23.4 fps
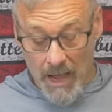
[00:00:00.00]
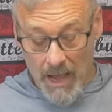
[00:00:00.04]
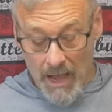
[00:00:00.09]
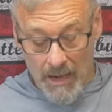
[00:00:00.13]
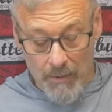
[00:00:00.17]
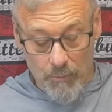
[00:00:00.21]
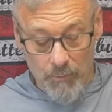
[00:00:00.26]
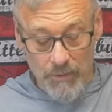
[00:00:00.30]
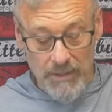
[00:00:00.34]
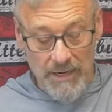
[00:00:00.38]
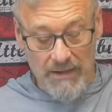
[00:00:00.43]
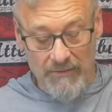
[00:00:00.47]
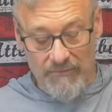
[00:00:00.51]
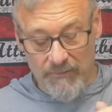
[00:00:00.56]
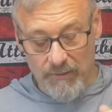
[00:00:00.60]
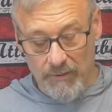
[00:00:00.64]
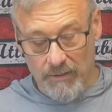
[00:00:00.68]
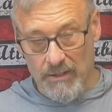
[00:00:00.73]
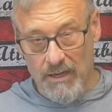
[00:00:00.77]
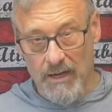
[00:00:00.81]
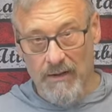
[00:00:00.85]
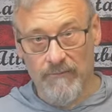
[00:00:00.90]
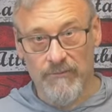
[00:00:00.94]
I would not
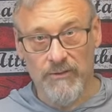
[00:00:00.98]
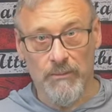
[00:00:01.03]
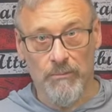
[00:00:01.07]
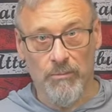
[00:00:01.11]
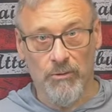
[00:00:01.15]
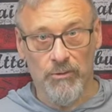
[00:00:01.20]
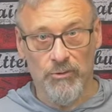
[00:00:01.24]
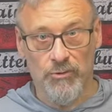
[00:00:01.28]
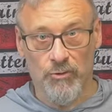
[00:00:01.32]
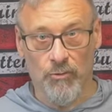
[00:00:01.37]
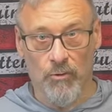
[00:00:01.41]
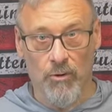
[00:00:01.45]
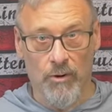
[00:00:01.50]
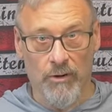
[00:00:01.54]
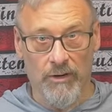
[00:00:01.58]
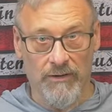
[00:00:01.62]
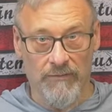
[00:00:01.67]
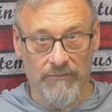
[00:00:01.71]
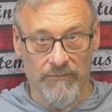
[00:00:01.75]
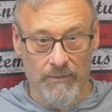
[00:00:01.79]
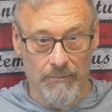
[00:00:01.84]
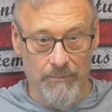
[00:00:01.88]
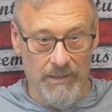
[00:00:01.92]
feel comfortable
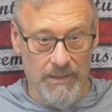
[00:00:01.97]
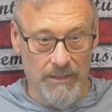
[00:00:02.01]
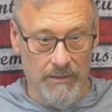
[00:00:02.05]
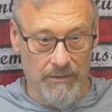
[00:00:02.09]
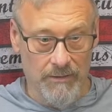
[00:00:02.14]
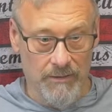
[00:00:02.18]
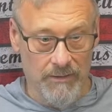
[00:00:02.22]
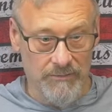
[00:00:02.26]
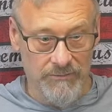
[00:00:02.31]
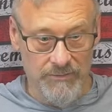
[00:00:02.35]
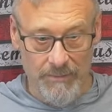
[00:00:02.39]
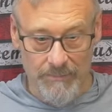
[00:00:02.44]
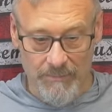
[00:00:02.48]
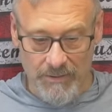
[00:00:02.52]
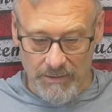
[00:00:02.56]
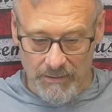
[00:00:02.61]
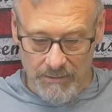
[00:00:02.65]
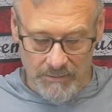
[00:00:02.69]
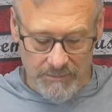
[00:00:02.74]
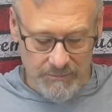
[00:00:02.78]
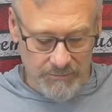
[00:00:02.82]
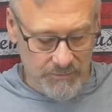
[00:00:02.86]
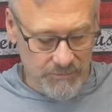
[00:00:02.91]
drawing from here because I
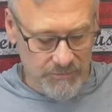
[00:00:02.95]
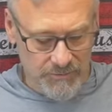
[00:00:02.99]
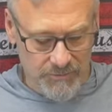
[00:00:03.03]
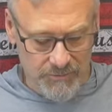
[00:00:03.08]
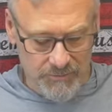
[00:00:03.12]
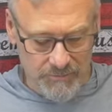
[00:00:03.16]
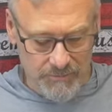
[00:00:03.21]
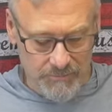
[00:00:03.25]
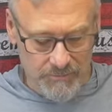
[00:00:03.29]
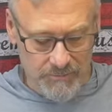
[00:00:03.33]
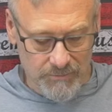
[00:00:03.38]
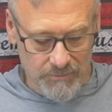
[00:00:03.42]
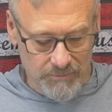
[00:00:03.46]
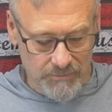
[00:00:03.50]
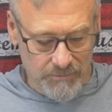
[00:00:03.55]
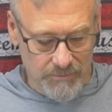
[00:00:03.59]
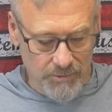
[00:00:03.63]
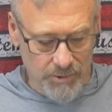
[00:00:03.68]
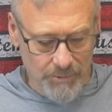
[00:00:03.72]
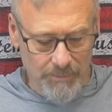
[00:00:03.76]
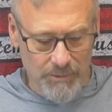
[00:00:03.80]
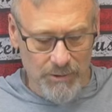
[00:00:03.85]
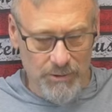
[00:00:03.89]
mean, there's a
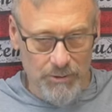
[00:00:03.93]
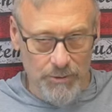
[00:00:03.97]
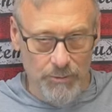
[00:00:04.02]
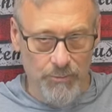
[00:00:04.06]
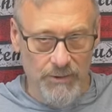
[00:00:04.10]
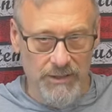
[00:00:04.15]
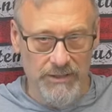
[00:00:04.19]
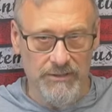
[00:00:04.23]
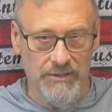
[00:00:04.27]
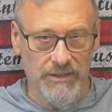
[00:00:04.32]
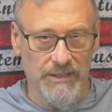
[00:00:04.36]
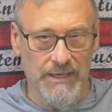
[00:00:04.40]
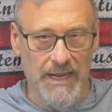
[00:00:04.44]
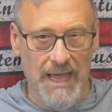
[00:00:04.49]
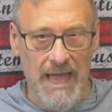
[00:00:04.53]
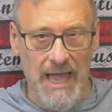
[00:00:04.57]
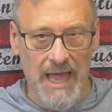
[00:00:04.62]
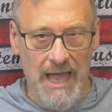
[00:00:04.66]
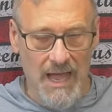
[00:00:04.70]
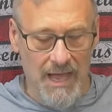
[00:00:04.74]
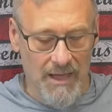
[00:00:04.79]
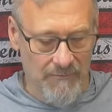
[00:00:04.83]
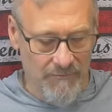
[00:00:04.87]
little bit too easy to
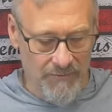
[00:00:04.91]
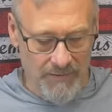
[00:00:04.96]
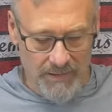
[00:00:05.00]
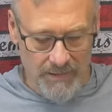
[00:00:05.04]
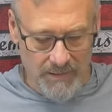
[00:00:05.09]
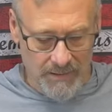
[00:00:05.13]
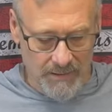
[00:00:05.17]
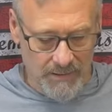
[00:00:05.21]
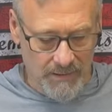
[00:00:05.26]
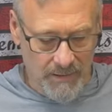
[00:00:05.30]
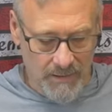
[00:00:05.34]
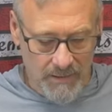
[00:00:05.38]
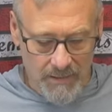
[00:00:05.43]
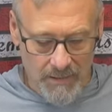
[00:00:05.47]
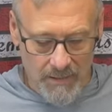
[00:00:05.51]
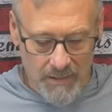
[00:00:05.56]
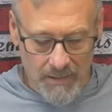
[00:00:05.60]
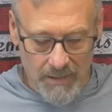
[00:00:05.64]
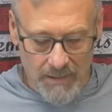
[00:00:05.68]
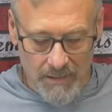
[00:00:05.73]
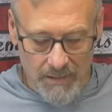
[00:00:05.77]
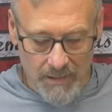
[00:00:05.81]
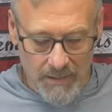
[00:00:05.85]
have a,
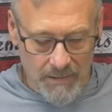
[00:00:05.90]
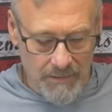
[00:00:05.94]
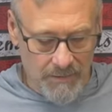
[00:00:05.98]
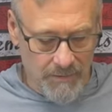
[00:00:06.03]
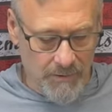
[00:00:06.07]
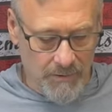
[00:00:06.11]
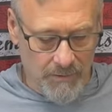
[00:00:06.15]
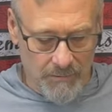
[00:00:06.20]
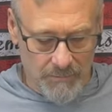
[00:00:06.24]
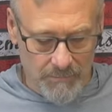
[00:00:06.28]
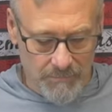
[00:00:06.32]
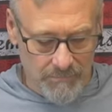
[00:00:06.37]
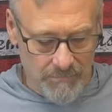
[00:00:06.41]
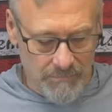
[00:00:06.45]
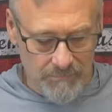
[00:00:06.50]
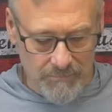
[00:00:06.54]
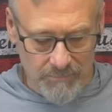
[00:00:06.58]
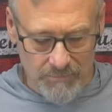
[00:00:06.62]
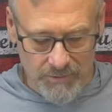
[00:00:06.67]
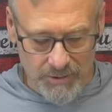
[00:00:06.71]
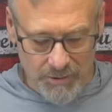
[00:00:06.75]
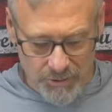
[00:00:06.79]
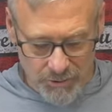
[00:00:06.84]
you know,
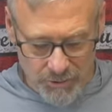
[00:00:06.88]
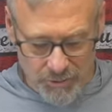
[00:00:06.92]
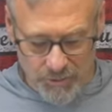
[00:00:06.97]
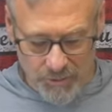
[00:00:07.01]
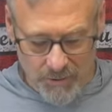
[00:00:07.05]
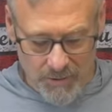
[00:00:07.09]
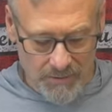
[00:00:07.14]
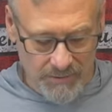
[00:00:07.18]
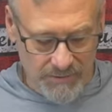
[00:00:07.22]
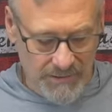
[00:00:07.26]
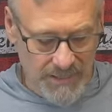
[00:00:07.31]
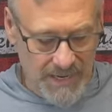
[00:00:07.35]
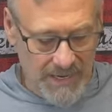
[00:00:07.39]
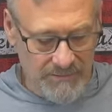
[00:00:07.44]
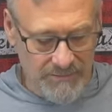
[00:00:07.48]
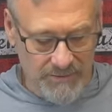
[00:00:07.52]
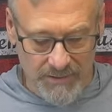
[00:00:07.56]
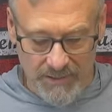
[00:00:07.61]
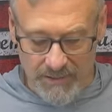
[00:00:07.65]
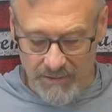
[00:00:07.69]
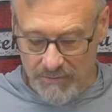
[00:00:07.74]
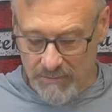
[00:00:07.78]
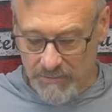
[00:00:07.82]
discharge, an
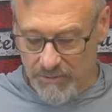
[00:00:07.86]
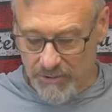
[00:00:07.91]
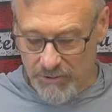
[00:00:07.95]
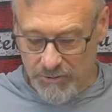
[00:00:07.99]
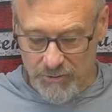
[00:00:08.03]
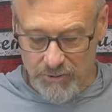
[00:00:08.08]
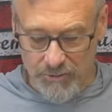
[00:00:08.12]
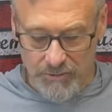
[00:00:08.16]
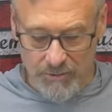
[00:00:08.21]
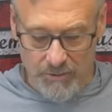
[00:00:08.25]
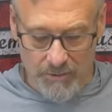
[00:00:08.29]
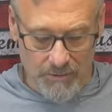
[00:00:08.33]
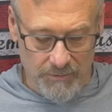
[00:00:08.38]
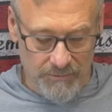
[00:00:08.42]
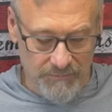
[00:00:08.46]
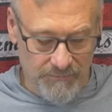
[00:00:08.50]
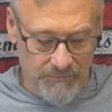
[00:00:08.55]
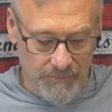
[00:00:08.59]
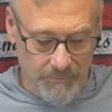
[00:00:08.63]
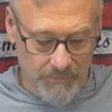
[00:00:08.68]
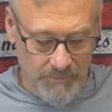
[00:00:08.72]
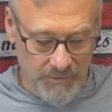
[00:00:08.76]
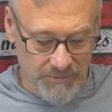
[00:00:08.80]
accidental discharge
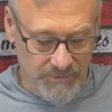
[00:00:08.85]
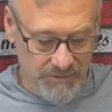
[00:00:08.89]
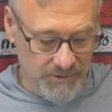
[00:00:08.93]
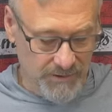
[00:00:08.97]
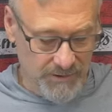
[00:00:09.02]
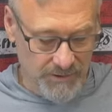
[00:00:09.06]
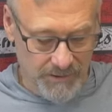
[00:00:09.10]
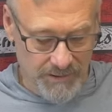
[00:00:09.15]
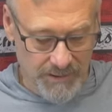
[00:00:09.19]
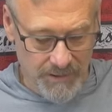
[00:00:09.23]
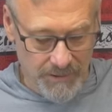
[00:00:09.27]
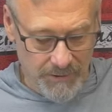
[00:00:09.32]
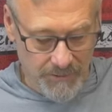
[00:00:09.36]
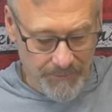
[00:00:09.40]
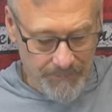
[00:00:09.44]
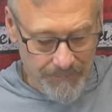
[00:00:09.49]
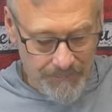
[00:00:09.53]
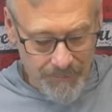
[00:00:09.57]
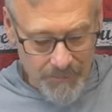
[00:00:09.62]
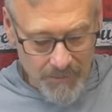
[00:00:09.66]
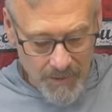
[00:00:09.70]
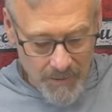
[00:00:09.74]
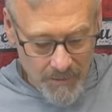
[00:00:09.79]
from this thing here.
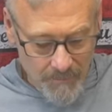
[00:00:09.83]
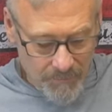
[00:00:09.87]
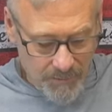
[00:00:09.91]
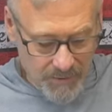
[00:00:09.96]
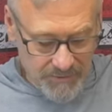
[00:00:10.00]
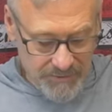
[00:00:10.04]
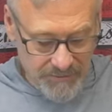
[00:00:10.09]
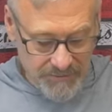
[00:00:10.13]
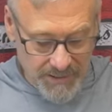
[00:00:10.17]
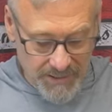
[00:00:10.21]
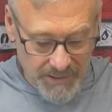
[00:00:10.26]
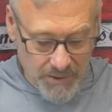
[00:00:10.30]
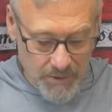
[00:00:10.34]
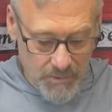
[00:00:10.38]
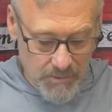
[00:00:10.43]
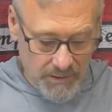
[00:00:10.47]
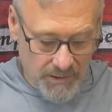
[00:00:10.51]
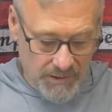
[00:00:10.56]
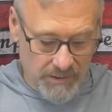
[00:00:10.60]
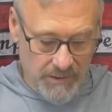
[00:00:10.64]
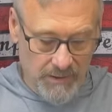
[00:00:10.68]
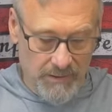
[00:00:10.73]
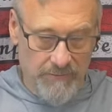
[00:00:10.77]
Plus, they
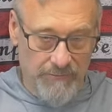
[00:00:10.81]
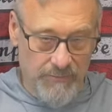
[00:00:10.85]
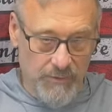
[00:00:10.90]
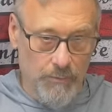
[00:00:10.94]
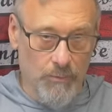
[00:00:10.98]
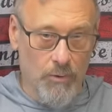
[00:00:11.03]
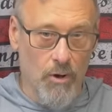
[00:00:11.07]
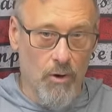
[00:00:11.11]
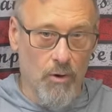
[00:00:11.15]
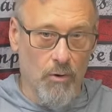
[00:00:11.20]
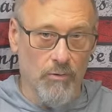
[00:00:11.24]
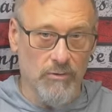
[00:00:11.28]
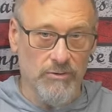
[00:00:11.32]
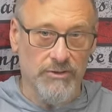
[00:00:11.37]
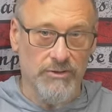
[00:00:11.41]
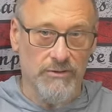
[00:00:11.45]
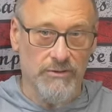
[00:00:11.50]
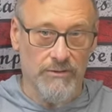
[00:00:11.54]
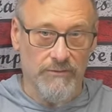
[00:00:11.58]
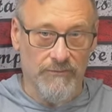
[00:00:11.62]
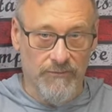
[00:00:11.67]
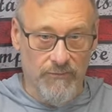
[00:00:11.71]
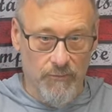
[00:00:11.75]
don't give you a
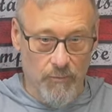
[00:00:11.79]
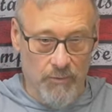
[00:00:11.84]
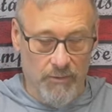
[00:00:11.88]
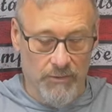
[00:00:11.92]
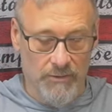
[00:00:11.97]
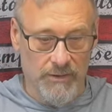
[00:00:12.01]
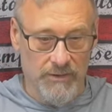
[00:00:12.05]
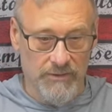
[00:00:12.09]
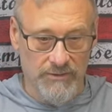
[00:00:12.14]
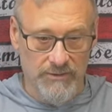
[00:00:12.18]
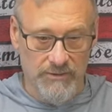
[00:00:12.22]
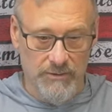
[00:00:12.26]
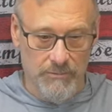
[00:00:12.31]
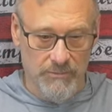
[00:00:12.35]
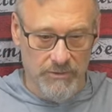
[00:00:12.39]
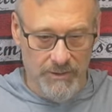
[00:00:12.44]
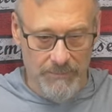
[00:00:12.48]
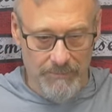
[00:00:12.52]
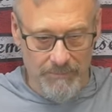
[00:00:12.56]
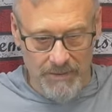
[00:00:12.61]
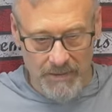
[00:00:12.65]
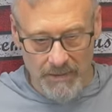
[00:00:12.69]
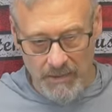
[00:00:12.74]
holster for this. So
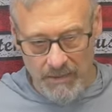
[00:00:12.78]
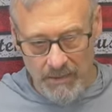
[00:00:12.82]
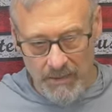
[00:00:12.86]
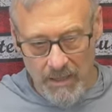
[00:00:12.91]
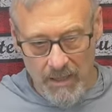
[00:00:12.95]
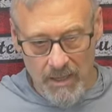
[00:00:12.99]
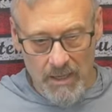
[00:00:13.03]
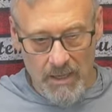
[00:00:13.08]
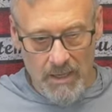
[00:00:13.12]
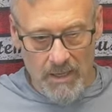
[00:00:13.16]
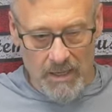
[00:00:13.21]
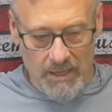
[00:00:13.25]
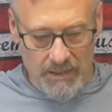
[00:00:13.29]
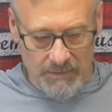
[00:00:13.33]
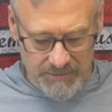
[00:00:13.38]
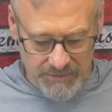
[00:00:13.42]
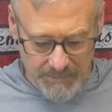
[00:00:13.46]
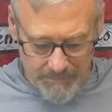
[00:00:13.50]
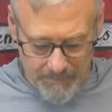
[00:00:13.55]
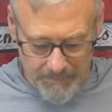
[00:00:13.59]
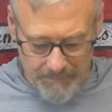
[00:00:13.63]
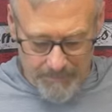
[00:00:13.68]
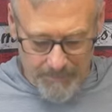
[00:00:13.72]
to me,
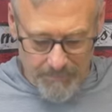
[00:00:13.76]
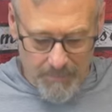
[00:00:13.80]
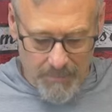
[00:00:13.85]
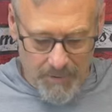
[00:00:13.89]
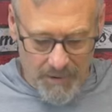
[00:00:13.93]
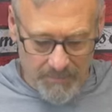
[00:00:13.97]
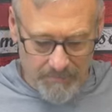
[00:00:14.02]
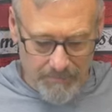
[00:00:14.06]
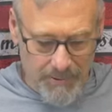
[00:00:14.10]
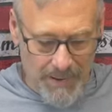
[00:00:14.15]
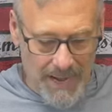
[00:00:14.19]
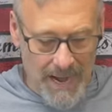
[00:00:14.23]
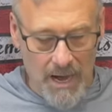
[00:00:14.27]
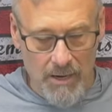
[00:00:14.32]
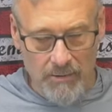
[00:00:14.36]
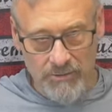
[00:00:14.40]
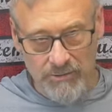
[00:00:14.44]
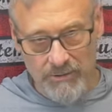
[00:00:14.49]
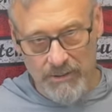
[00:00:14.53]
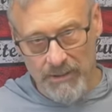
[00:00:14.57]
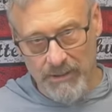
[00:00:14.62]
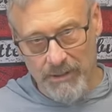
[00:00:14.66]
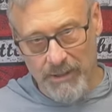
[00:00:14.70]
it's a, a
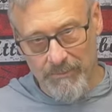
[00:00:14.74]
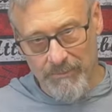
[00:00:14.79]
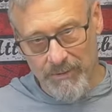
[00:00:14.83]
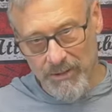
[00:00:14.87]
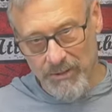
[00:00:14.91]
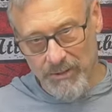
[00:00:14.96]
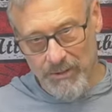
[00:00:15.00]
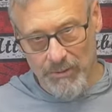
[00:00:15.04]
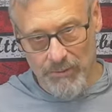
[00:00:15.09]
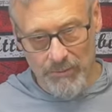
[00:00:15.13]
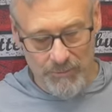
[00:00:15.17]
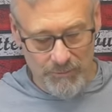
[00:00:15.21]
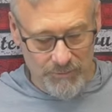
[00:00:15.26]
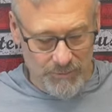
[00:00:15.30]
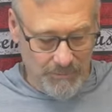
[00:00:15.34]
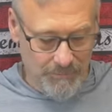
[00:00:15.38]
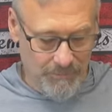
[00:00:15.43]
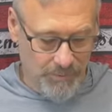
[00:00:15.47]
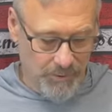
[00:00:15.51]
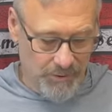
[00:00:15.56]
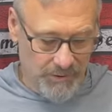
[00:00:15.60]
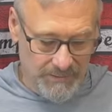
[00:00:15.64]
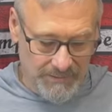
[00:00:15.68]
pouch that could be used to
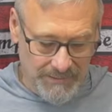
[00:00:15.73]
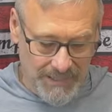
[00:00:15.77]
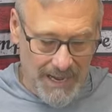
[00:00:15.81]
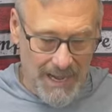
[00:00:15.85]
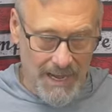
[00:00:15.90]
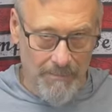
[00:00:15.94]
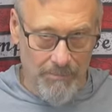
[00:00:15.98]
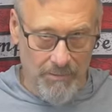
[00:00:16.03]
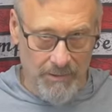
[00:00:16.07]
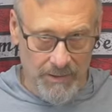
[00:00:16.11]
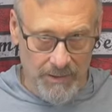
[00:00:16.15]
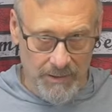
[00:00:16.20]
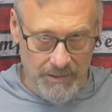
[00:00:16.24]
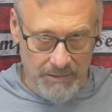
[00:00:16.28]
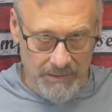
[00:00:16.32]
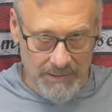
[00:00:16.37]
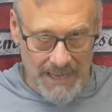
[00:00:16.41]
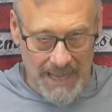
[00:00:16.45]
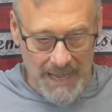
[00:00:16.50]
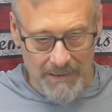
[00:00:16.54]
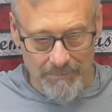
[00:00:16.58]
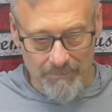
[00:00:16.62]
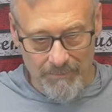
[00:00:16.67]
put a tablet in
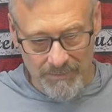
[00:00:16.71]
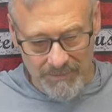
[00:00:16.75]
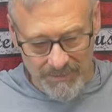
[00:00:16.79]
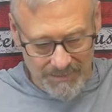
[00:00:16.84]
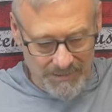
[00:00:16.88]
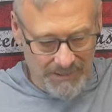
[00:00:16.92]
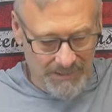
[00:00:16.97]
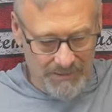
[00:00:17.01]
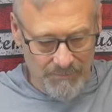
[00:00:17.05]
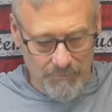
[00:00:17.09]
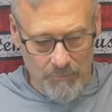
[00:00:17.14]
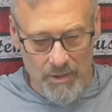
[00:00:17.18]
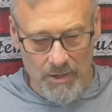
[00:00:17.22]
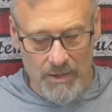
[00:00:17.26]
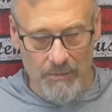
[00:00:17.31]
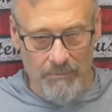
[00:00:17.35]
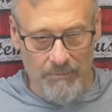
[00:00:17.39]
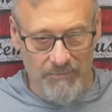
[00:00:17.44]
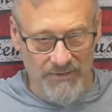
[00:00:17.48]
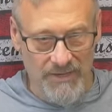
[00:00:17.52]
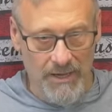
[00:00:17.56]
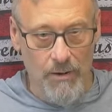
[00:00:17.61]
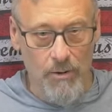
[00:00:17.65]
that, but then they want
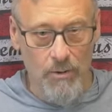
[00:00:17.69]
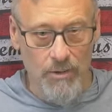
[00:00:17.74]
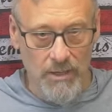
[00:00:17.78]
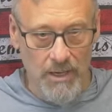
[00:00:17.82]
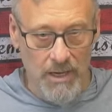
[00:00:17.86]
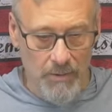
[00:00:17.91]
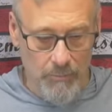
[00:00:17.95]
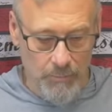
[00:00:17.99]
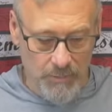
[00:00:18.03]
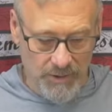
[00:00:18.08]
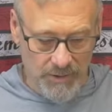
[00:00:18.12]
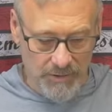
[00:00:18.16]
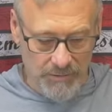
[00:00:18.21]
to say, oh yeah, we